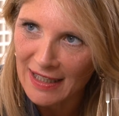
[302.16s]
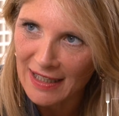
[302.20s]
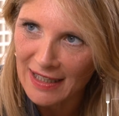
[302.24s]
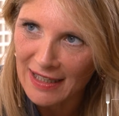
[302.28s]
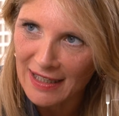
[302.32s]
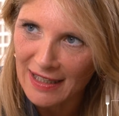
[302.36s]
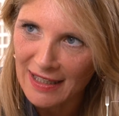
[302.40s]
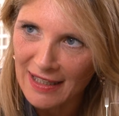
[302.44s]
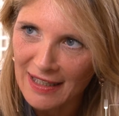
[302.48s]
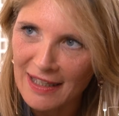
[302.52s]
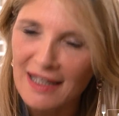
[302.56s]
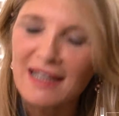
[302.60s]

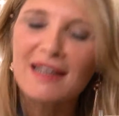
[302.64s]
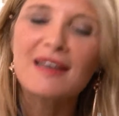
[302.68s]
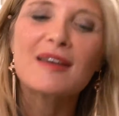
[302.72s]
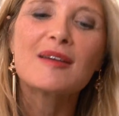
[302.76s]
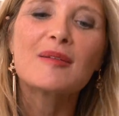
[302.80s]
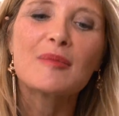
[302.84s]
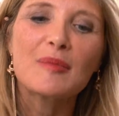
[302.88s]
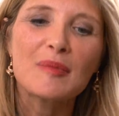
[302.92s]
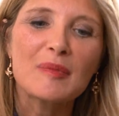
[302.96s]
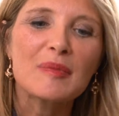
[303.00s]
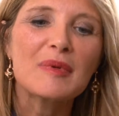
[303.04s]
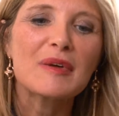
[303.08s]
old.
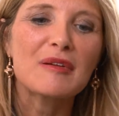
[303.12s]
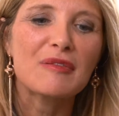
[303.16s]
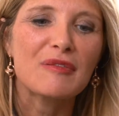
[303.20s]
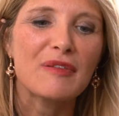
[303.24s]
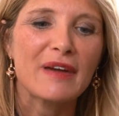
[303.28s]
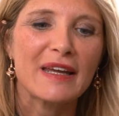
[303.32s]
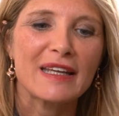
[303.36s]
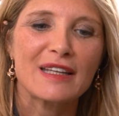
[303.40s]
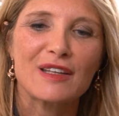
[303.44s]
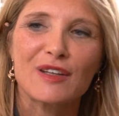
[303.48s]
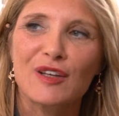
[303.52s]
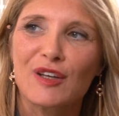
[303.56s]

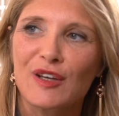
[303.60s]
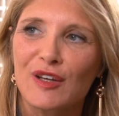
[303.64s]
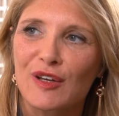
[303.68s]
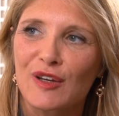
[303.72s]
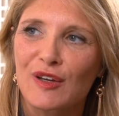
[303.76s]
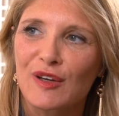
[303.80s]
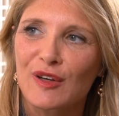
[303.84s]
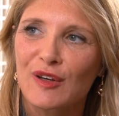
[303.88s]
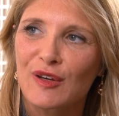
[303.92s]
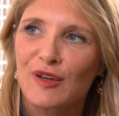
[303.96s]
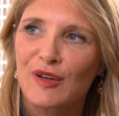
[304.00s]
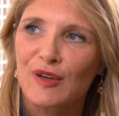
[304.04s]

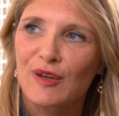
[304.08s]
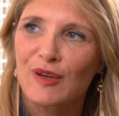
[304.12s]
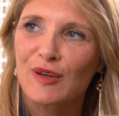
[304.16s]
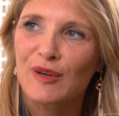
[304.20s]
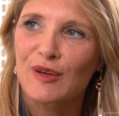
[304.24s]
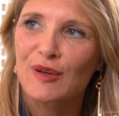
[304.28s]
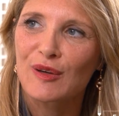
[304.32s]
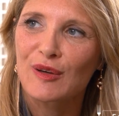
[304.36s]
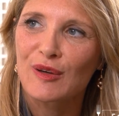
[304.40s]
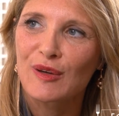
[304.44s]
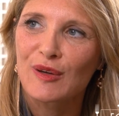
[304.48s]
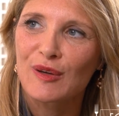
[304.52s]
That
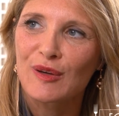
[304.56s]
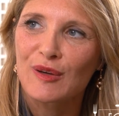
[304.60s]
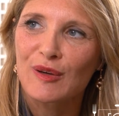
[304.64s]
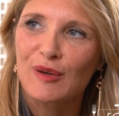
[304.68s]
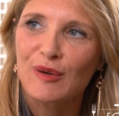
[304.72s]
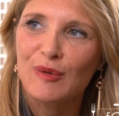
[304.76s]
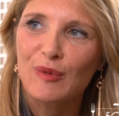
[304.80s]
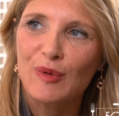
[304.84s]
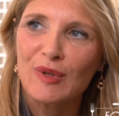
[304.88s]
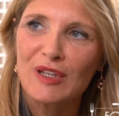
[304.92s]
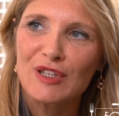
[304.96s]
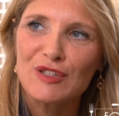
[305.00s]
means we
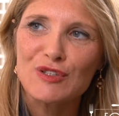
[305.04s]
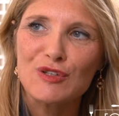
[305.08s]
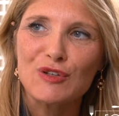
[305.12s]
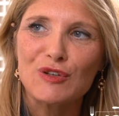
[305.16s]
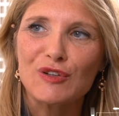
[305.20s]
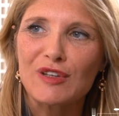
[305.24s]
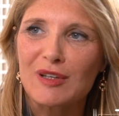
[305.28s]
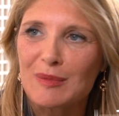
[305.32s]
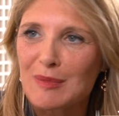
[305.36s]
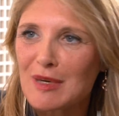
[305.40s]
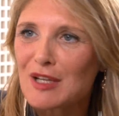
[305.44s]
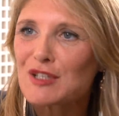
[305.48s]
have been
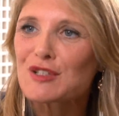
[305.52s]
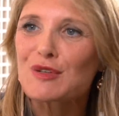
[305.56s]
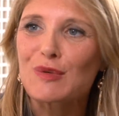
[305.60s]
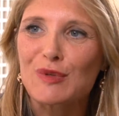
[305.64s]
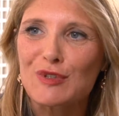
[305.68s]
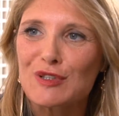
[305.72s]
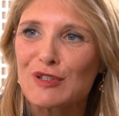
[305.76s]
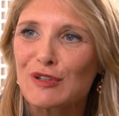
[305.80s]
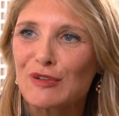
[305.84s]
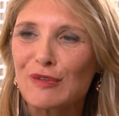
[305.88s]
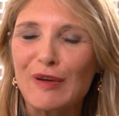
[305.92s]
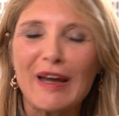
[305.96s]
eating
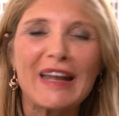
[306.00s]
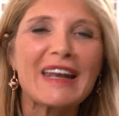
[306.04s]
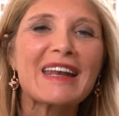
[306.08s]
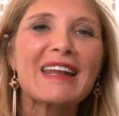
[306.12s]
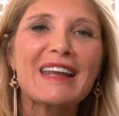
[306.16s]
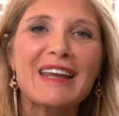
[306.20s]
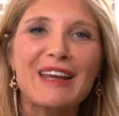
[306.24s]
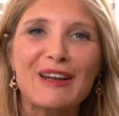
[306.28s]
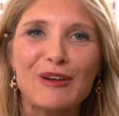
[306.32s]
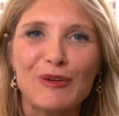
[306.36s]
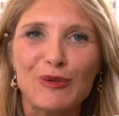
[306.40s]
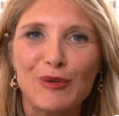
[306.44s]
oil and
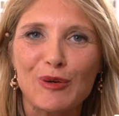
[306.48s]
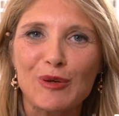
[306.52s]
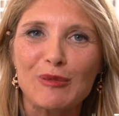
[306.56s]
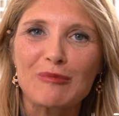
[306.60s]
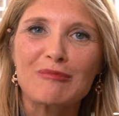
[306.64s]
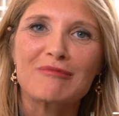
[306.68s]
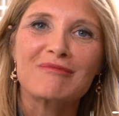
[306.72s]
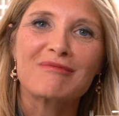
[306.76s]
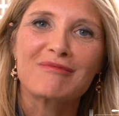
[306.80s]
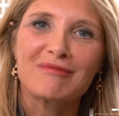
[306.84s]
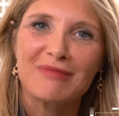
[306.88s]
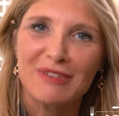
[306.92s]
drinking
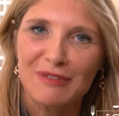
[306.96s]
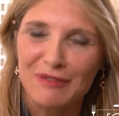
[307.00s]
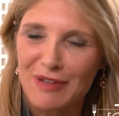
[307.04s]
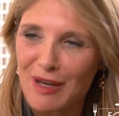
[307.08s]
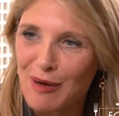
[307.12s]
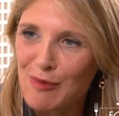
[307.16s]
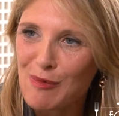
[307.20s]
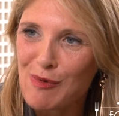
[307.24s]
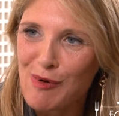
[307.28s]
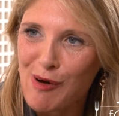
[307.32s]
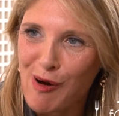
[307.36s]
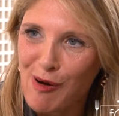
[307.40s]
wine for
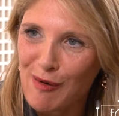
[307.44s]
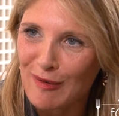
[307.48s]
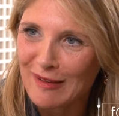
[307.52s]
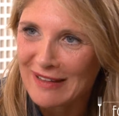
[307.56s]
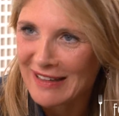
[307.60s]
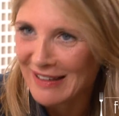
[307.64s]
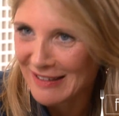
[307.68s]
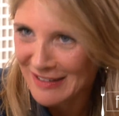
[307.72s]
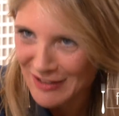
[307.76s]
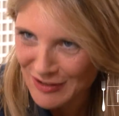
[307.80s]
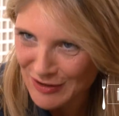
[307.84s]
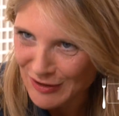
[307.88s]
more
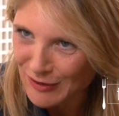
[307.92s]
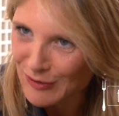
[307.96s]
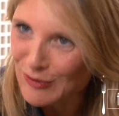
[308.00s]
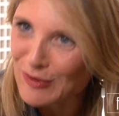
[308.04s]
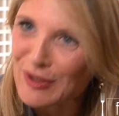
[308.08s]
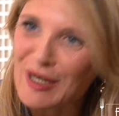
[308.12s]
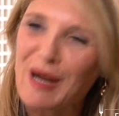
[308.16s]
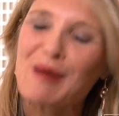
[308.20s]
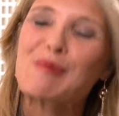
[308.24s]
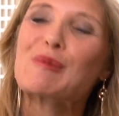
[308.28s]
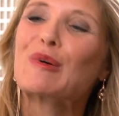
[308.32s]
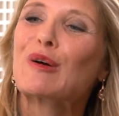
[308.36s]
or
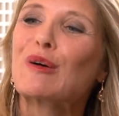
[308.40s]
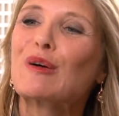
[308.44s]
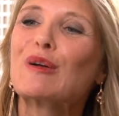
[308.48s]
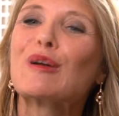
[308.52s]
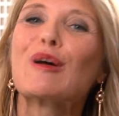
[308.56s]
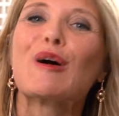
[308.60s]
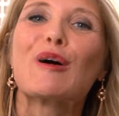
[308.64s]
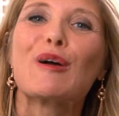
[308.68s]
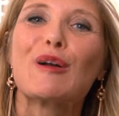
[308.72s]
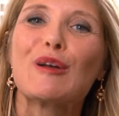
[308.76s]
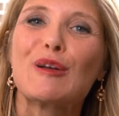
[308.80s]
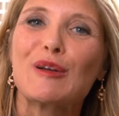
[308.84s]
less
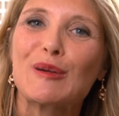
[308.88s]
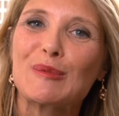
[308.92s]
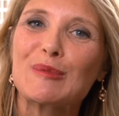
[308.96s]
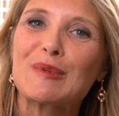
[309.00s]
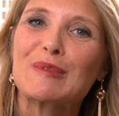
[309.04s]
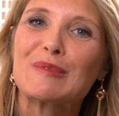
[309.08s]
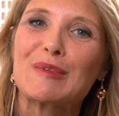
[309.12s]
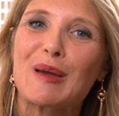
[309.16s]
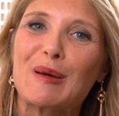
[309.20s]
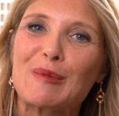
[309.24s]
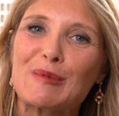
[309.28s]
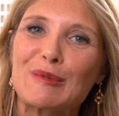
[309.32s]

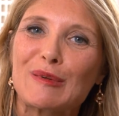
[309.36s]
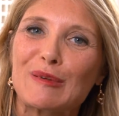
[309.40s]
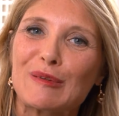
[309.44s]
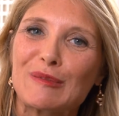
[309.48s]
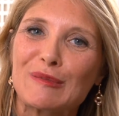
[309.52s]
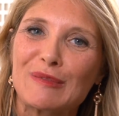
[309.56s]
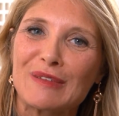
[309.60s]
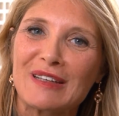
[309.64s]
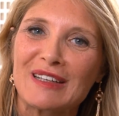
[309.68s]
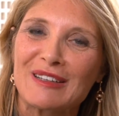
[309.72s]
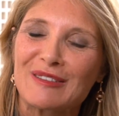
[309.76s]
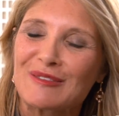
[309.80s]
3,005
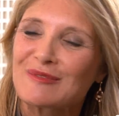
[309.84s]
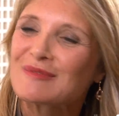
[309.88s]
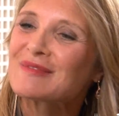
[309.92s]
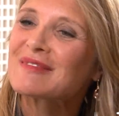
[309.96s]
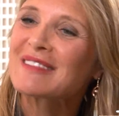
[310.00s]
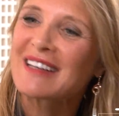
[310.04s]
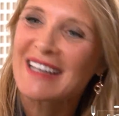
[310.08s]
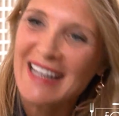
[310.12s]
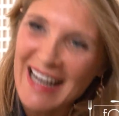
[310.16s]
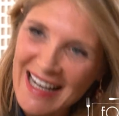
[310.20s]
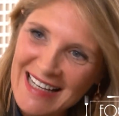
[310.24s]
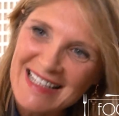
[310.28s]
years.
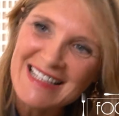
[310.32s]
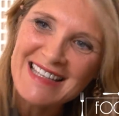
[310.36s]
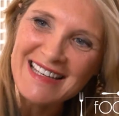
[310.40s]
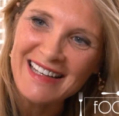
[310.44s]
Thank you,